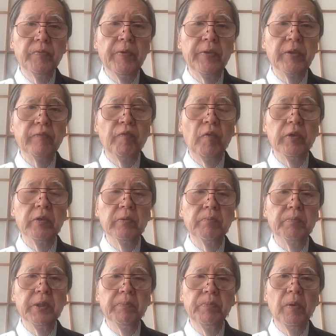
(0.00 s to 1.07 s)
with foreign
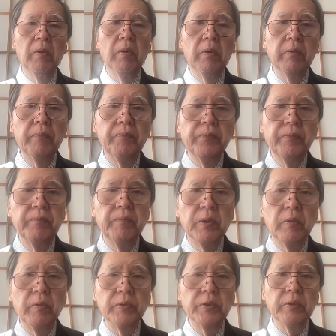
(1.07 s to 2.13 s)
people
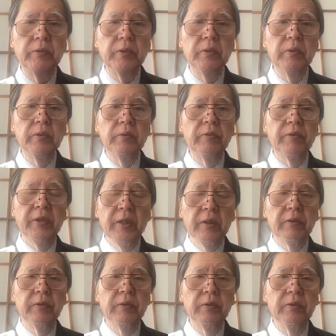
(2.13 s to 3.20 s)
because you
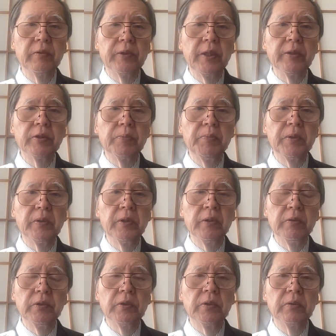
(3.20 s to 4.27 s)
think you can't speak
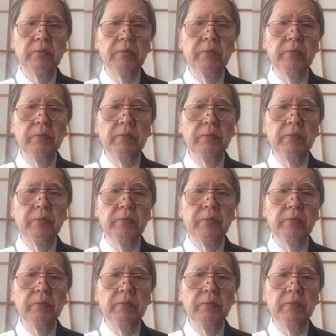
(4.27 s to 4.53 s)
English.